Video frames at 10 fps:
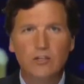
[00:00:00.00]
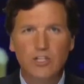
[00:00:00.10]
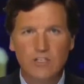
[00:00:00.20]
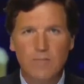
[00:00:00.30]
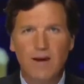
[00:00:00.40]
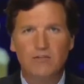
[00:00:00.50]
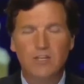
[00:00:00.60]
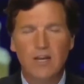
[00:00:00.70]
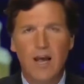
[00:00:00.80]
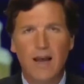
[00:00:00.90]
she's about
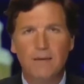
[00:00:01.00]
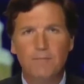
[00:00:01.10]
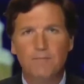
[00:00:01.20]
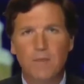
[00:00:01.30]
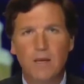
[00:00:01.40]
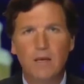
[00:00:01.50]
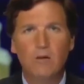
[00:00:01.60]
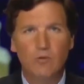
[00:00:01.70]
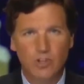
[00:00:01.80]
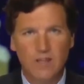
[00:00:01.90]
to die,
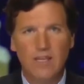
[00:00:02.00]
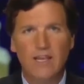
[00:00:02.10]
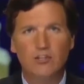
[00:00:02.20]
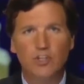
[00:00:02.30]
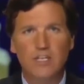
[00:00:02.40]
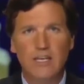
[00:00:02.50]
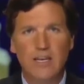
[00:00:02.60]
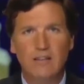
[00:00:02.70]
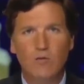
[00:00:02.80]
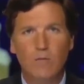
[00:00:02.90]
which in the end she did.